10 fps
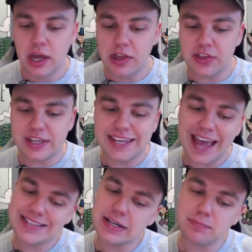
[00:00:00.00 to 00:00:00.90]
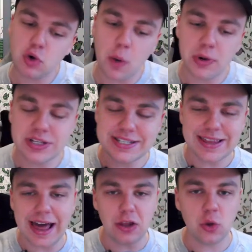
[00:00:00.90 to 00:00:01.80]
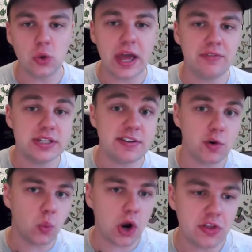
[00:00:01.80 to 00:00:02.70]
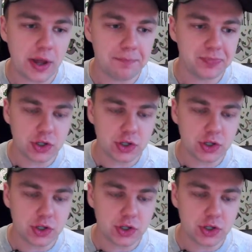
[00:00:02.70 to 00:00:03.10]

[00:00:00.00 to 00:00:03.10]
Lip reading: that getting properties at that low level is ever worth it.